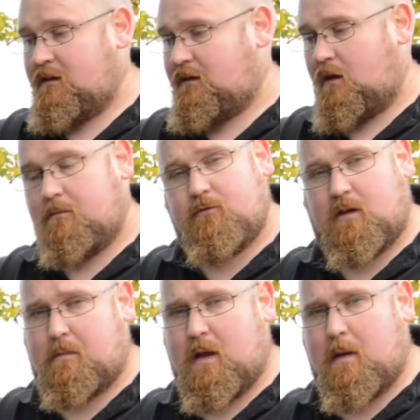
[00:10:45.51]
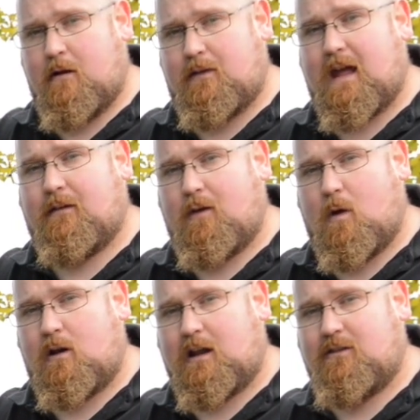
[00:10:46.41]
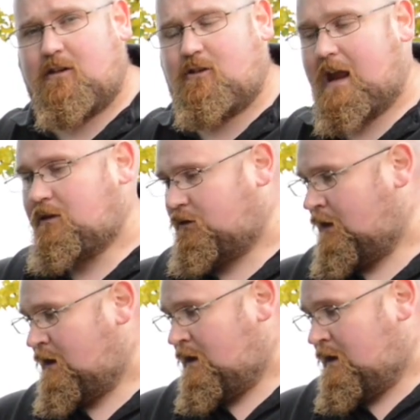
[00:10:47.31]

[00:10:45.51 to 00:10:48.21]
So just be aware of that if you are looking to change.